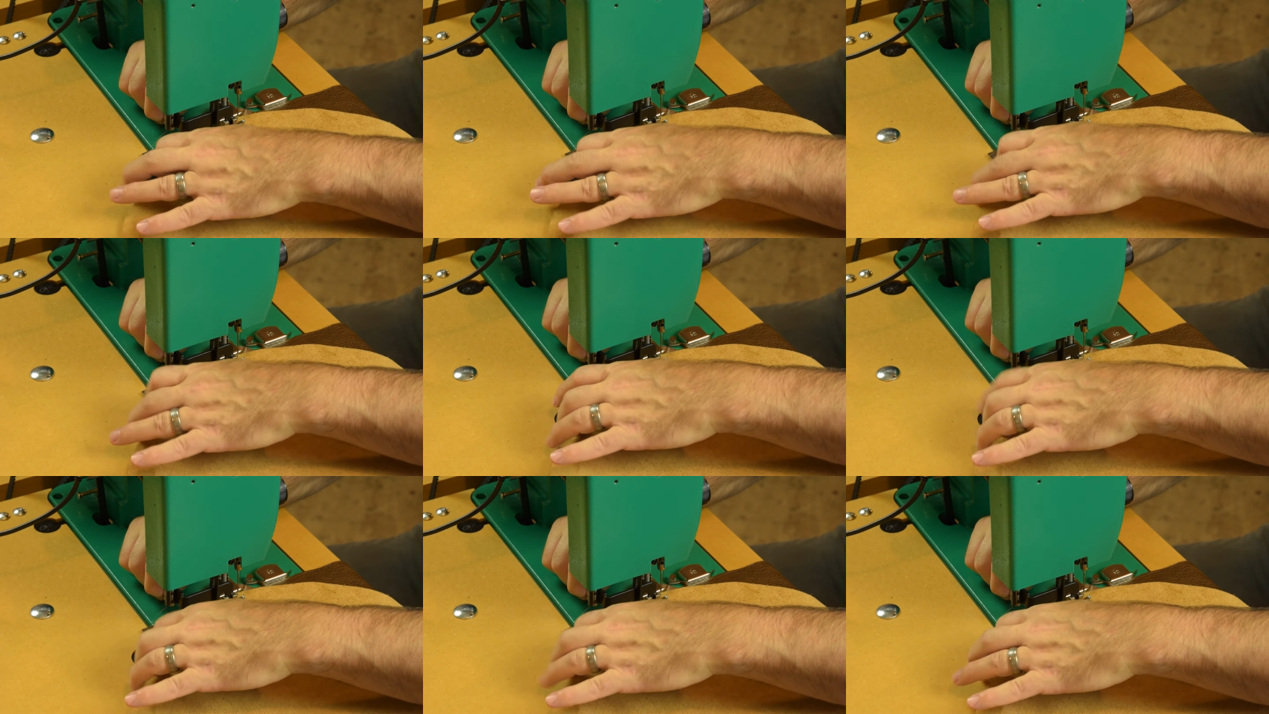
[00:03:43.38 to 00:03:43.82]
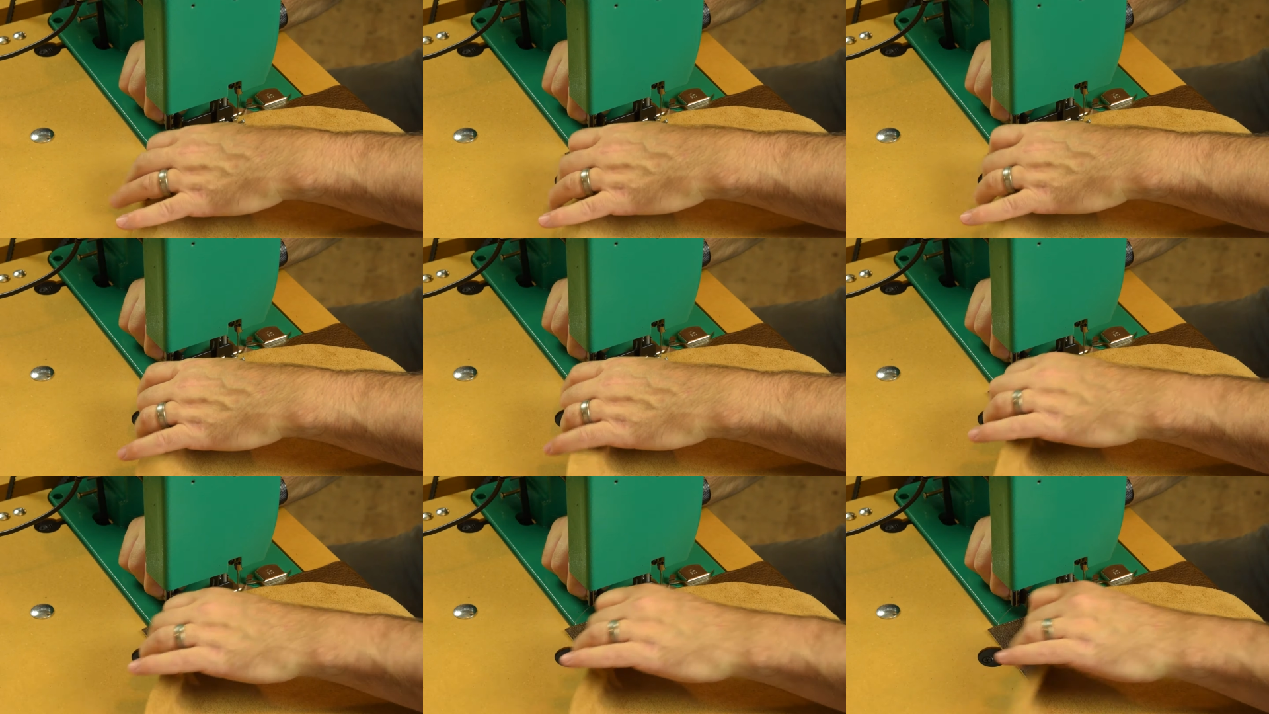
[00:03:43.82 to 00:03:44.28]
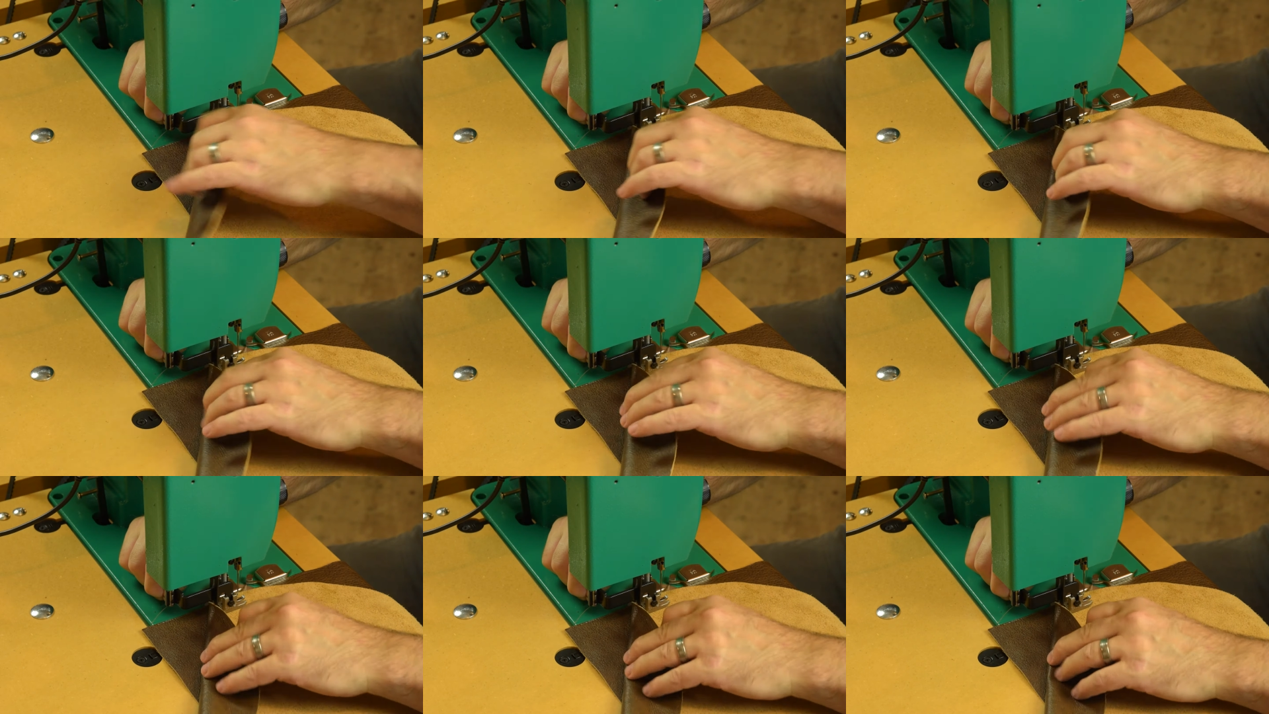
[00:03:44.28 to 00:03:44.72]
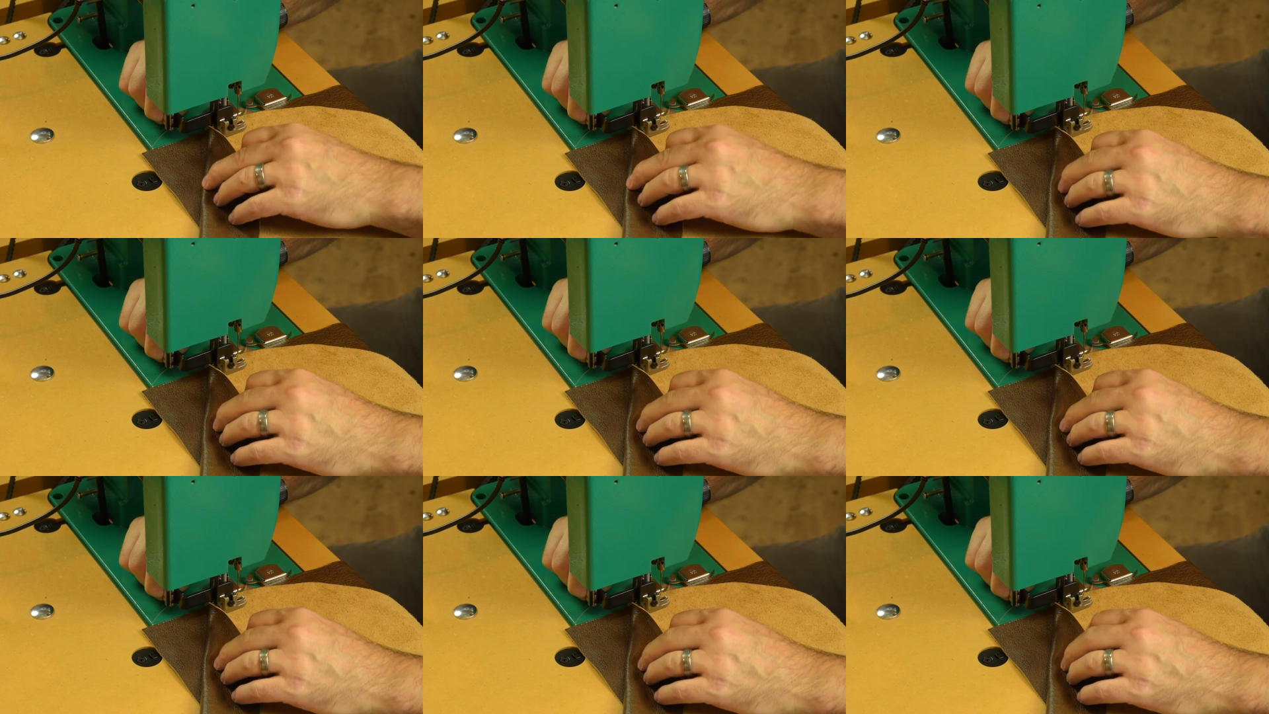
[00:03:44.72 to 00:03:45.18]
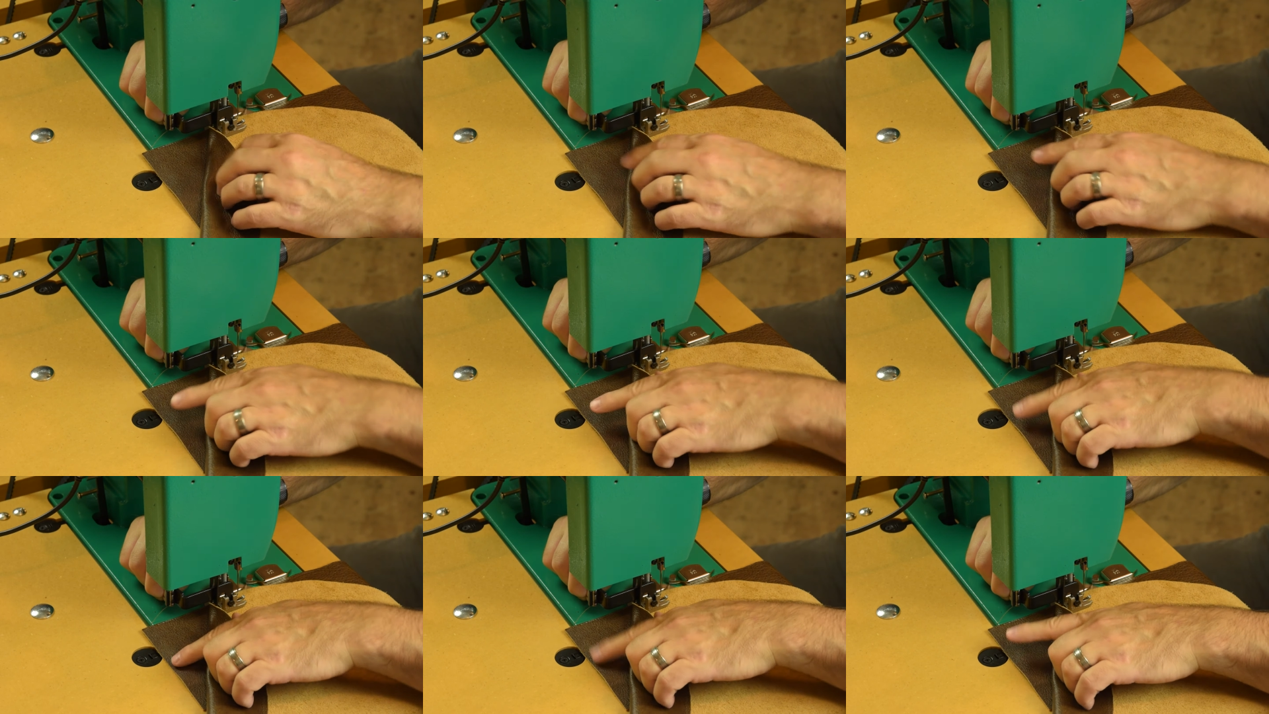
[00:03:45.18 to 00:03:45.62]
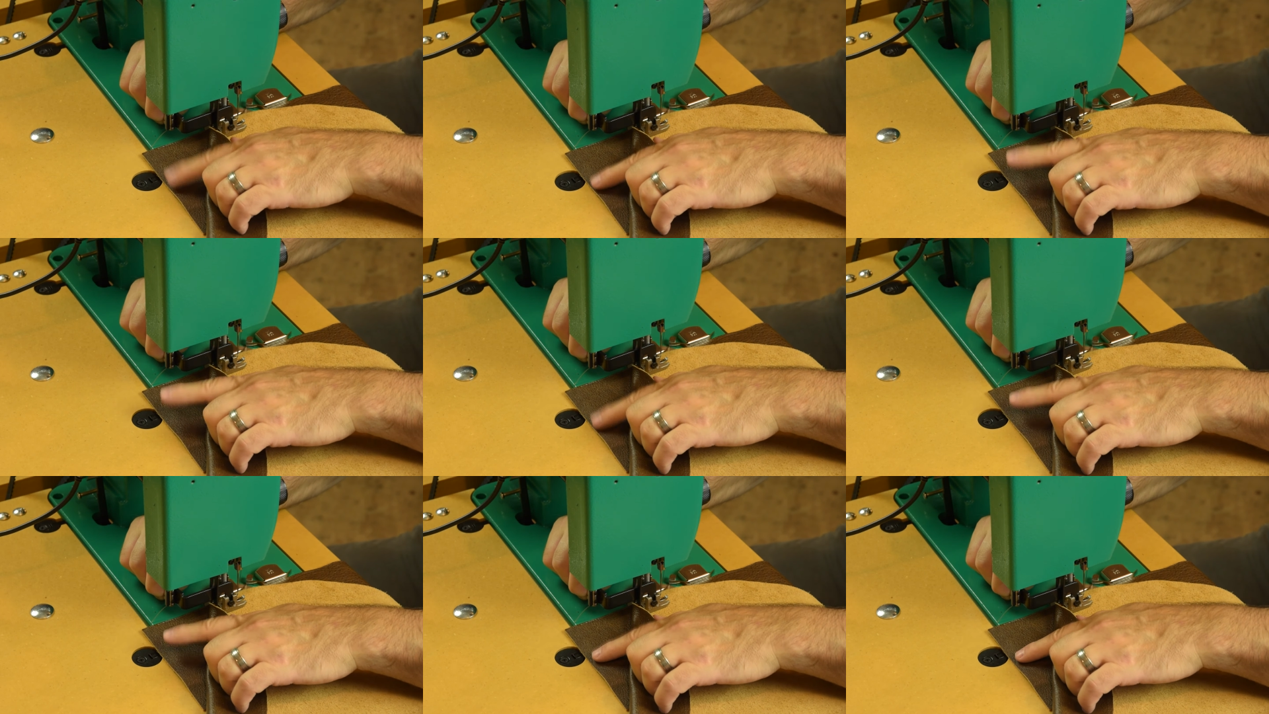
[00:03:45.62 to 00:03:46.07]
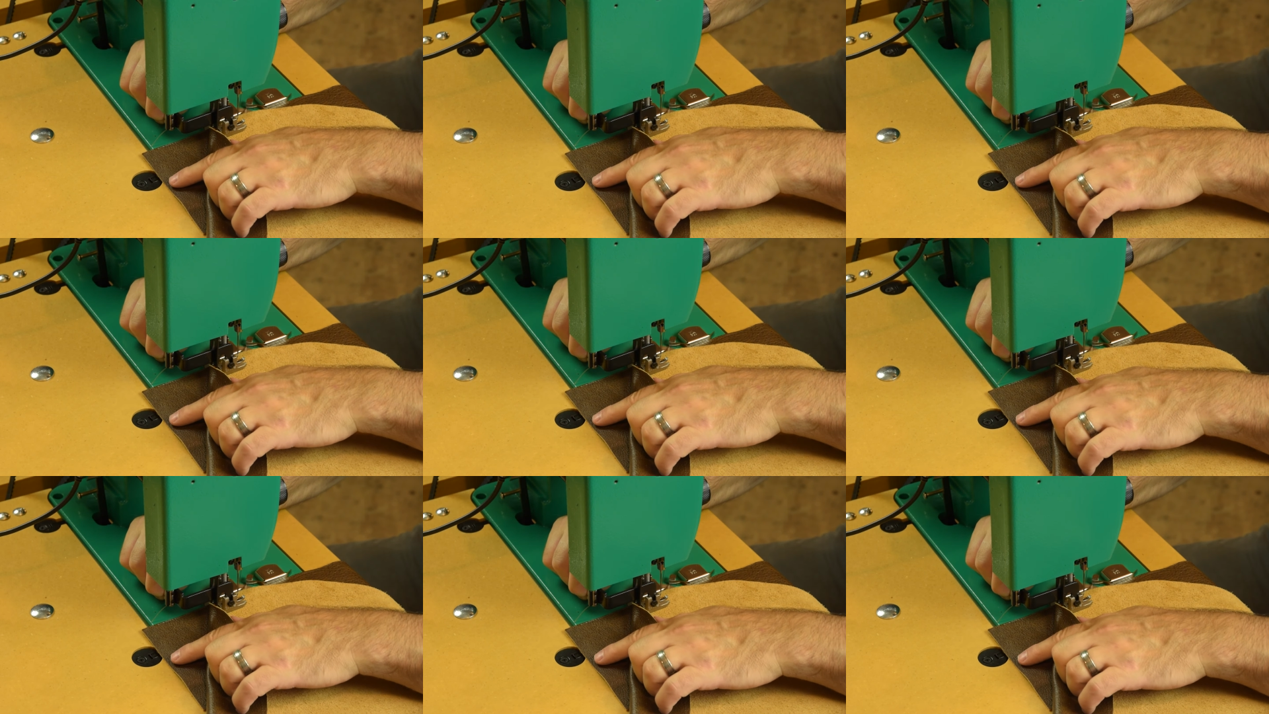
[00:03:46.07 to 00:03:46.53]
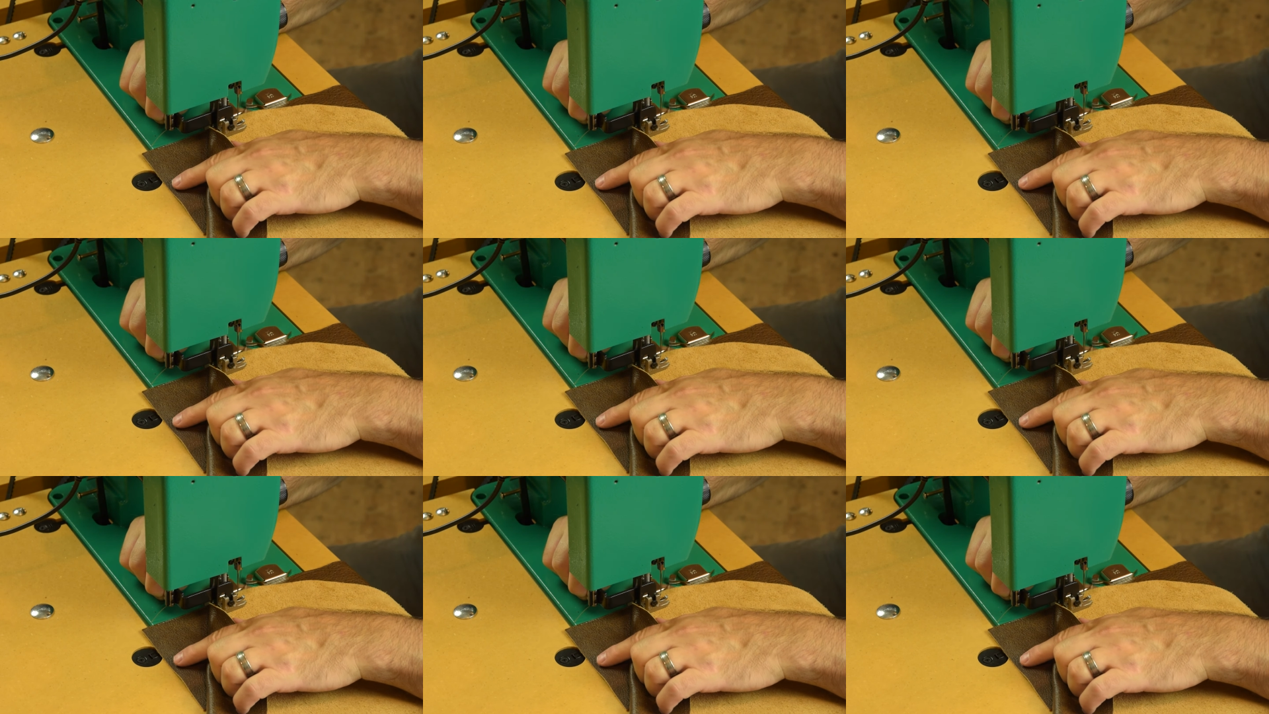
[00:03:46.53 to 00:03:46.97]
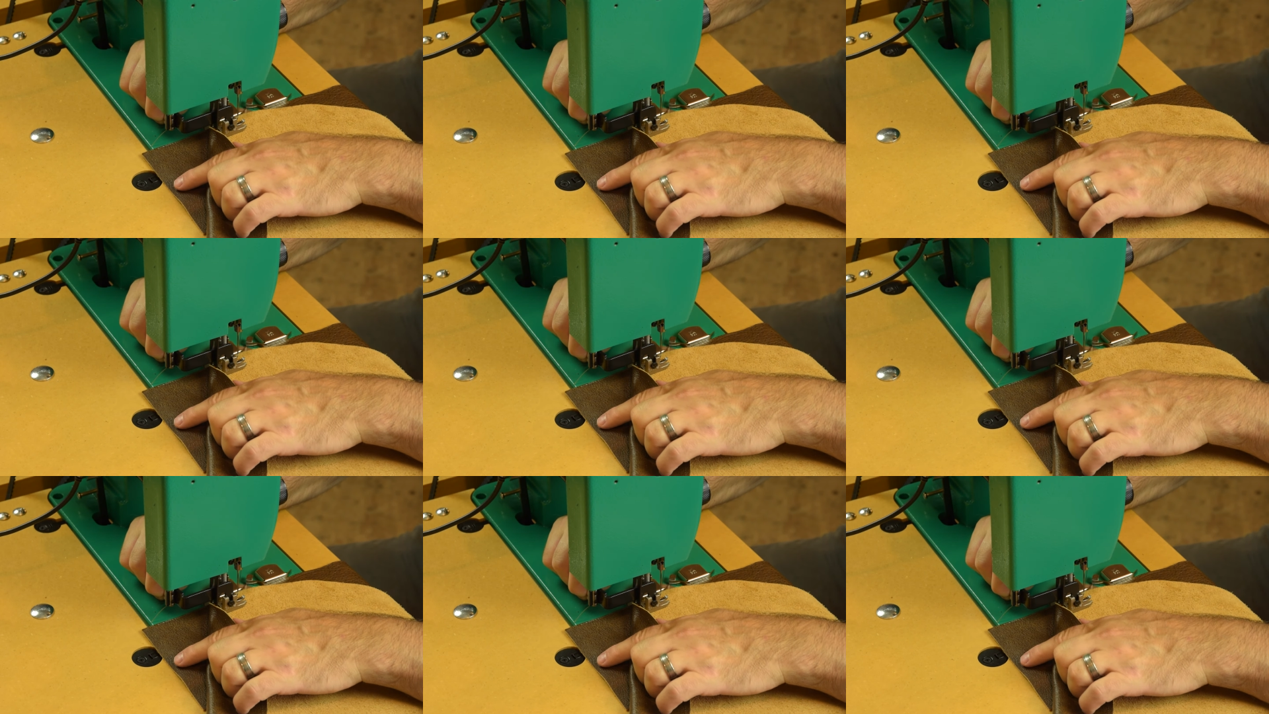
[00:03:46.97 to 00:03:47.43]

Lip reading: Nobody's mouth can be seen.